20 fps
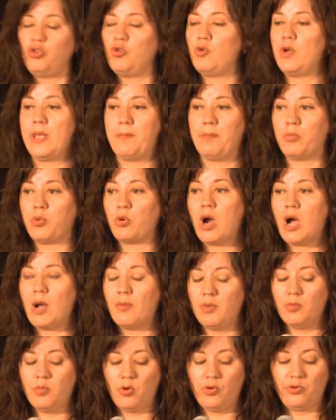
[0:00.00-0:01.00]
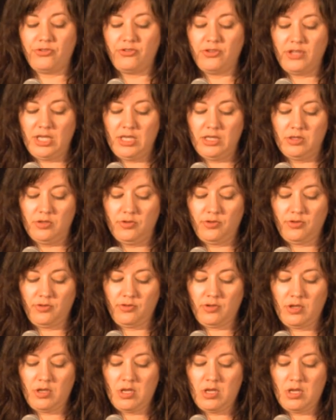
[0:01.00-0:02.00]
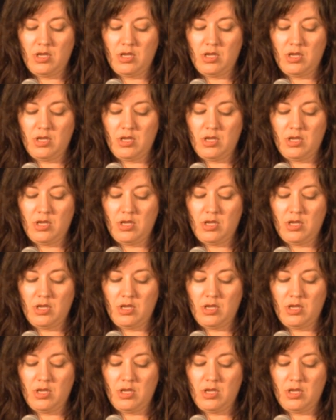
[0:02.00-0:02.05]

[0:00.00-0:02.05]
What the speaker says: to improbable scenes.